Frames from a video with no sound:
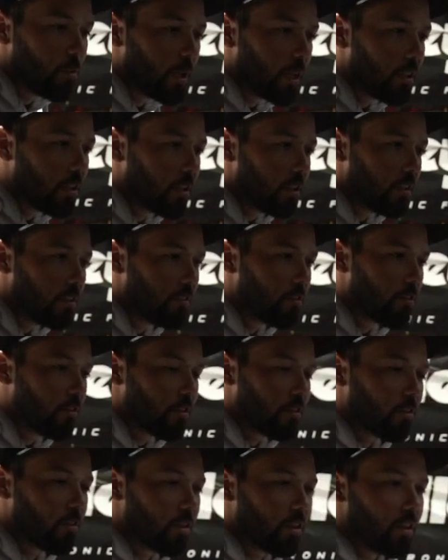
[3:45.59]
about it
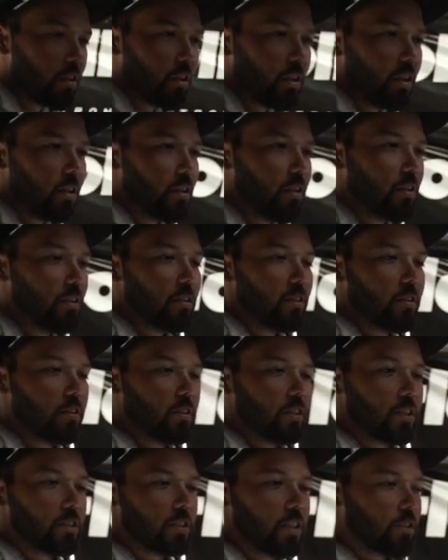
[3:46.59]
for the
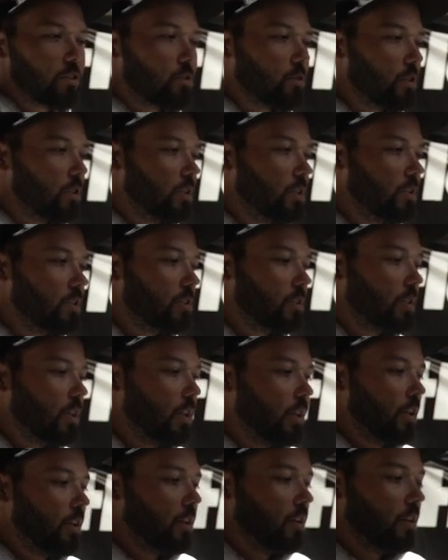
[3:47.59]
accessories.
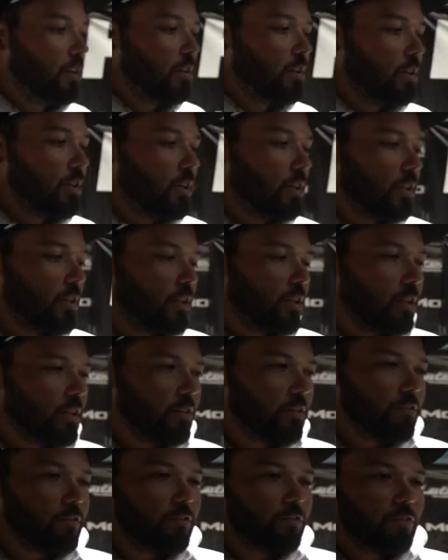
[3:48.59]
The
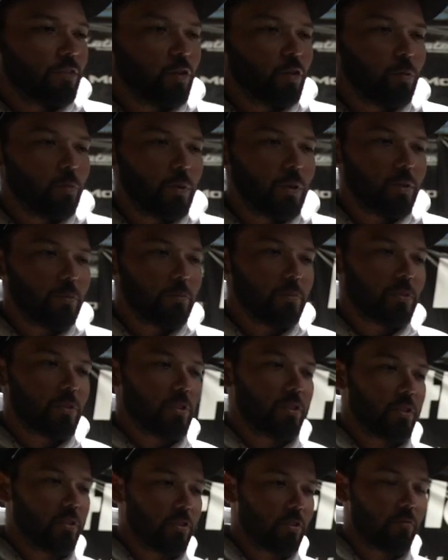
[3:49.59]
fuel
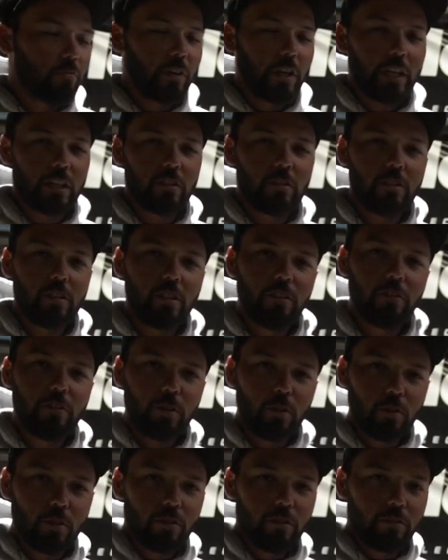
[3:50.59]
pumps, factory
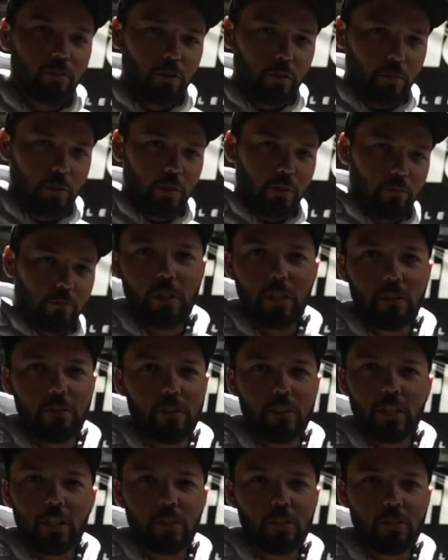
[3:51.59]
Ford fuel pump. We didn't
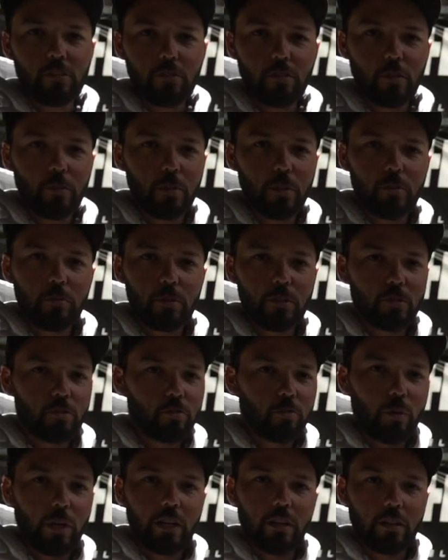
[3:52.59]
even touch the fuel pump. We
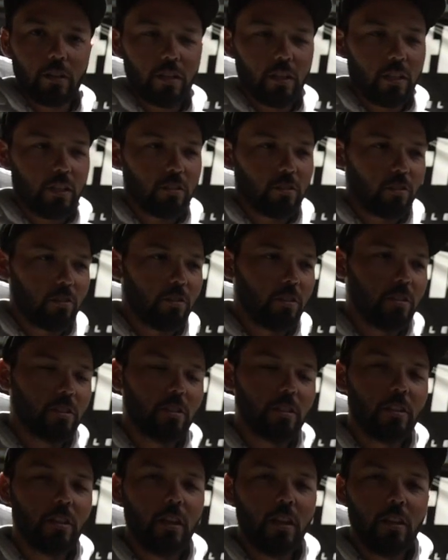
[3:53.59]
just wired it into
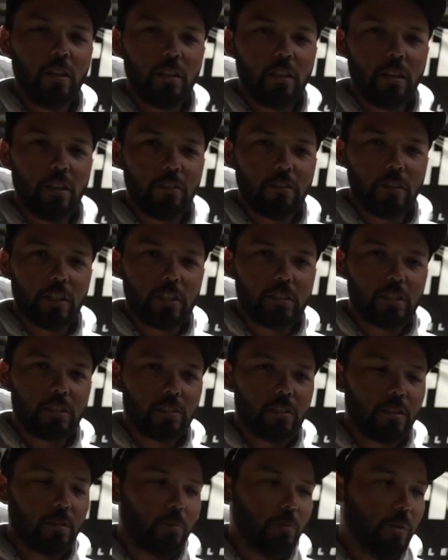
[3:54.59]
the EFI
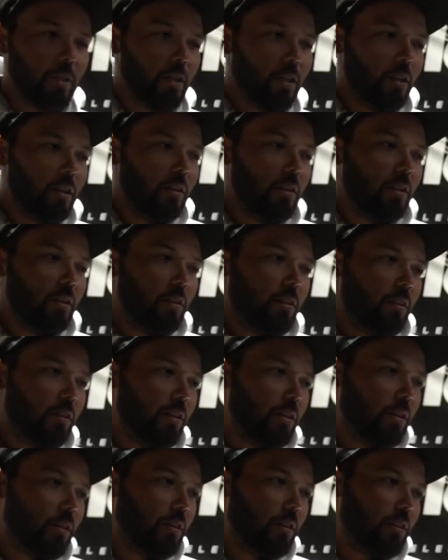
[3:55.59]
system.
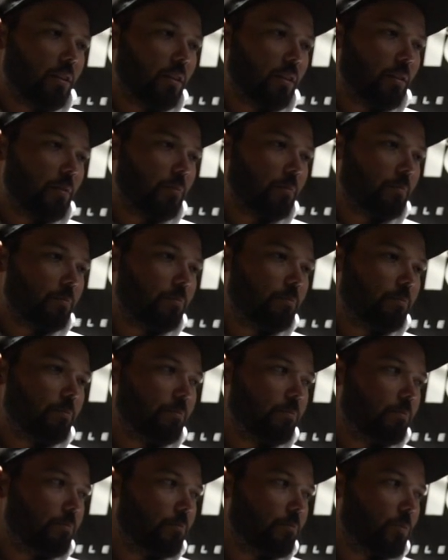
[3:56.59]
The
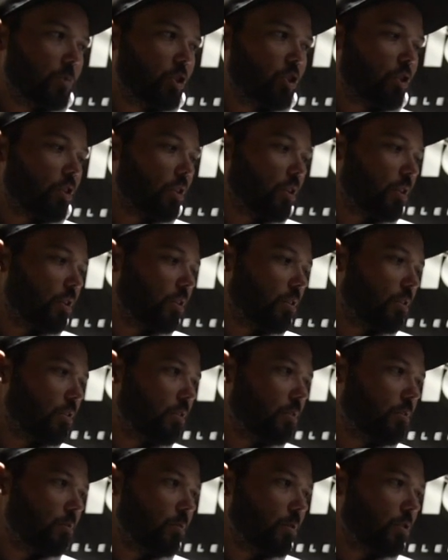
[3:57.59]

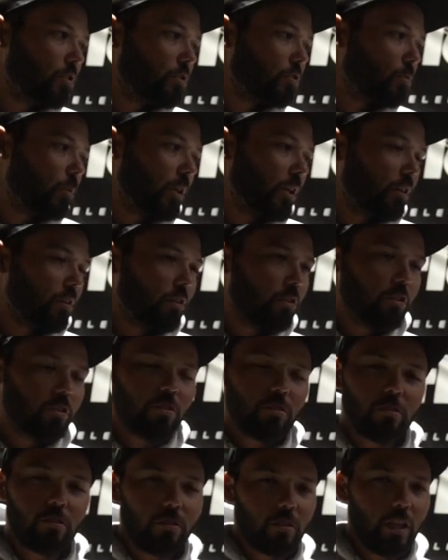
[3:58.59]
starter, we just wired a
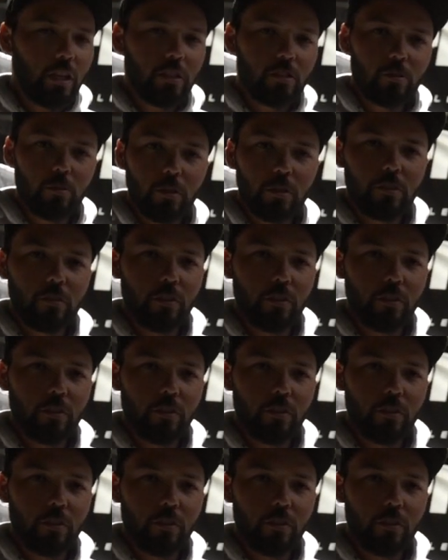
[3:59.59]
new key switch